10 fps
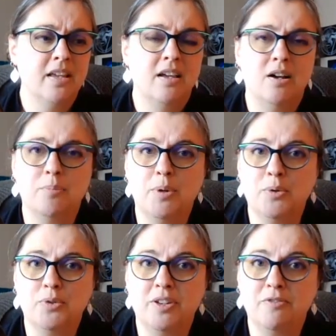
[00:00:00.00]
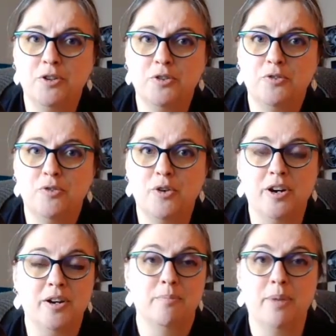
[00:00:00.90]
I'll post it first
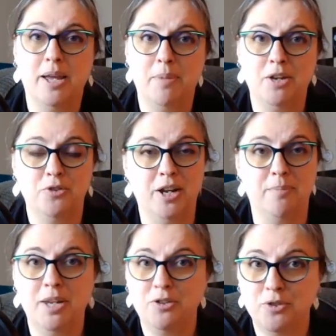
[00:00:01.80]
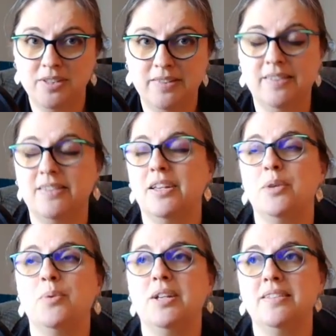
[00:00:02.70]
for my Patreon patrons, the sticky
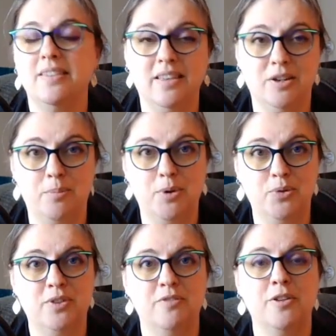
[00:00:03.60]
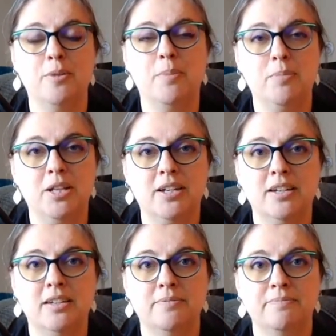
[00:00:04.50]
ones, and then I'll post it for the public.
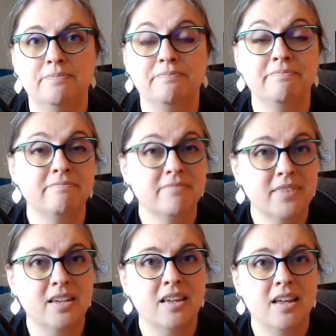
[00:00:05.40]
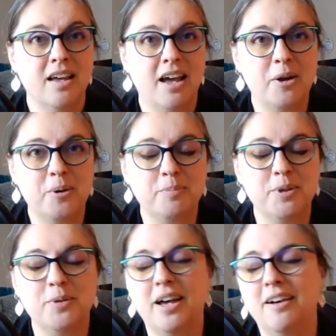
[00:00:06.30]
I hope
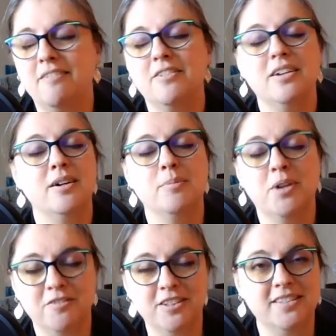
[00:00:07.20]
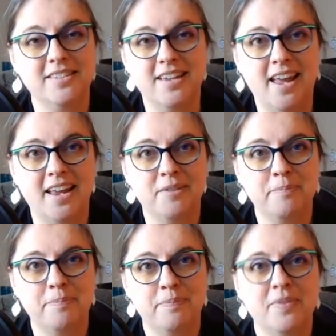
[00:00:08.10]
you have a marvelous day,
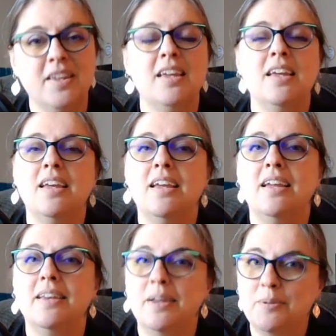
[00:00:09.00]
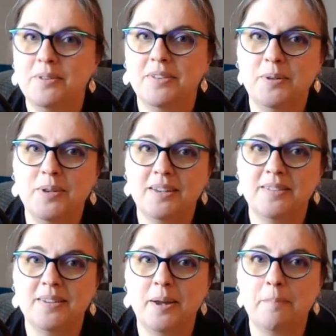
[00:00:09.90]
and I will see you next
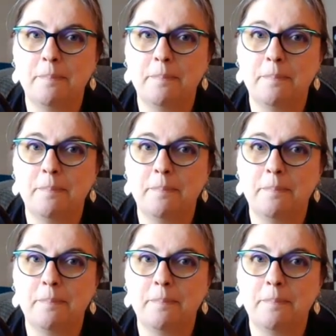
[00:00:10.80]
time.